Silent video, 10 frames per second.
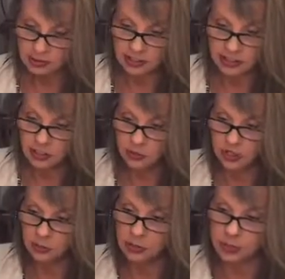then that's
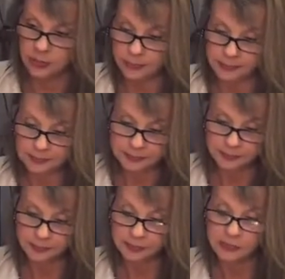okay with you.
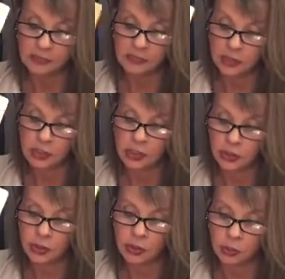This
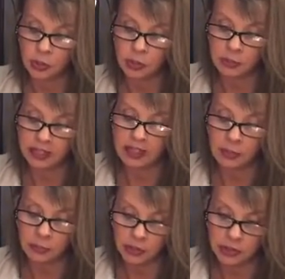truth will be
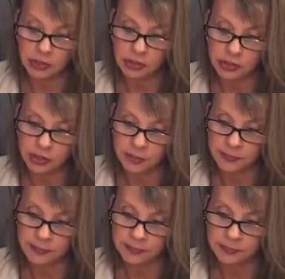emerged.
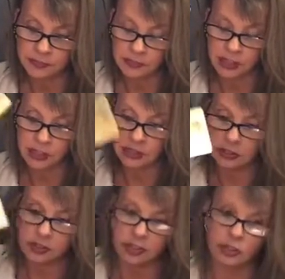
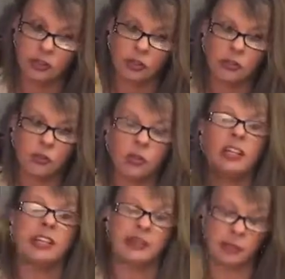This truth
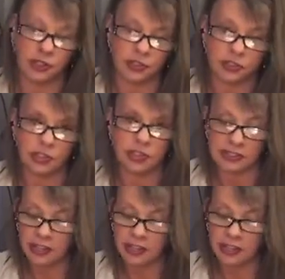will emerge.